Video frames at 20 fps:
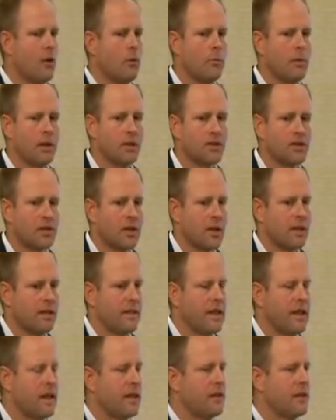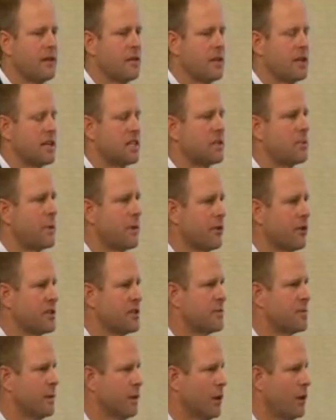And how much that the
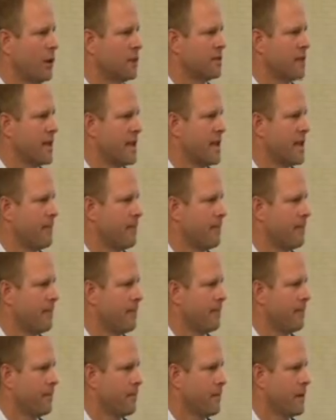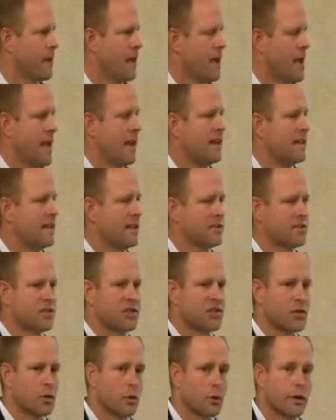experience belonged to him. And he
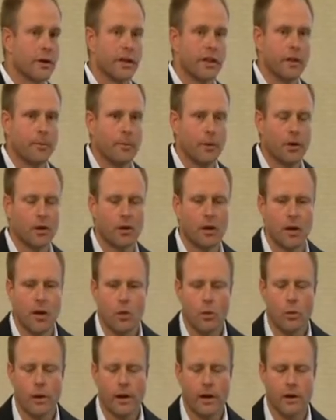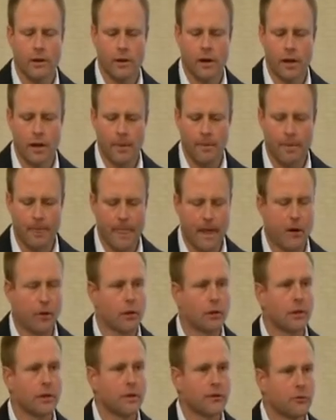tells a story in the book where
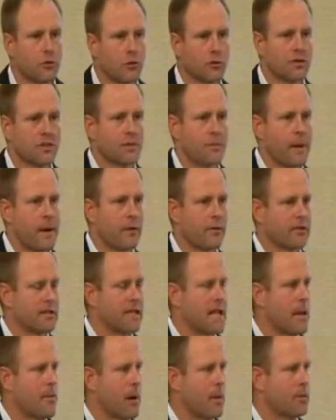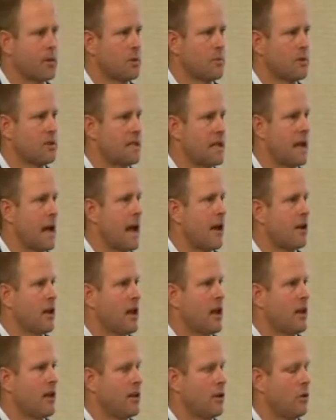Eric Lindros' parents came up to him and said,
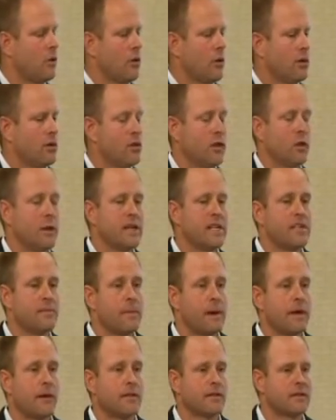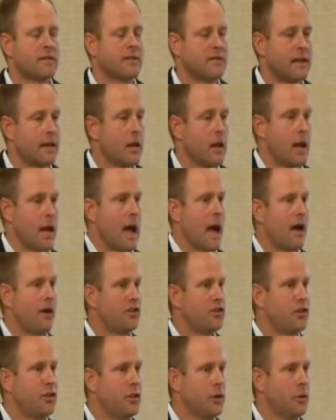to his parents and said,
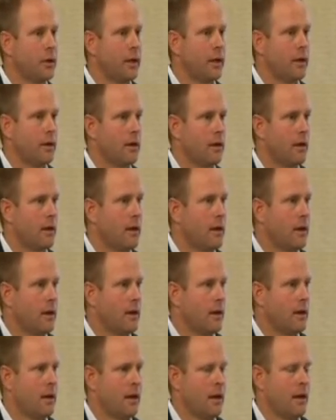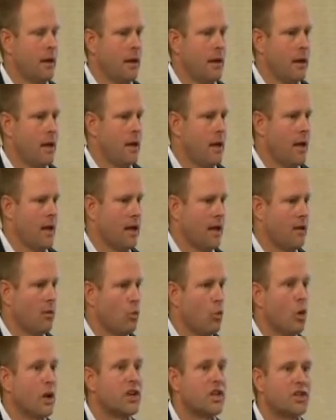how'd you do it?
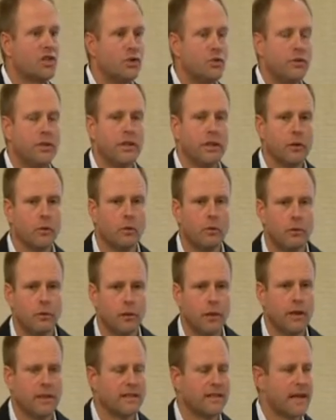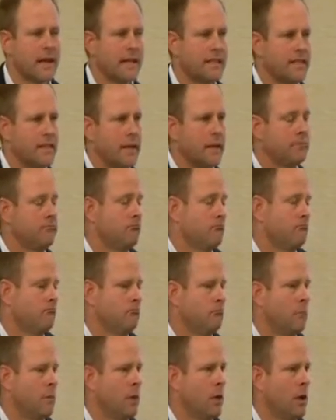And what did you do? And his dad
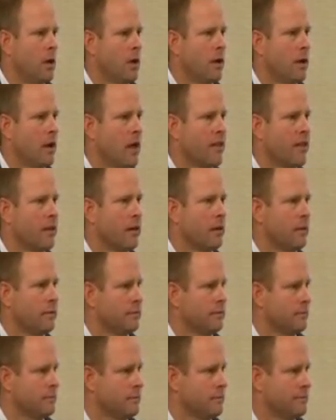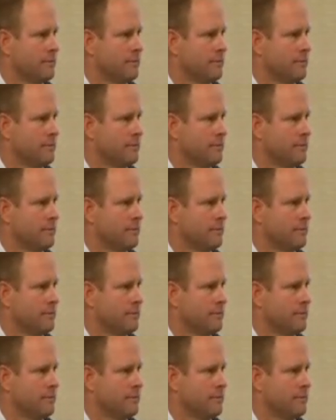said, nothing.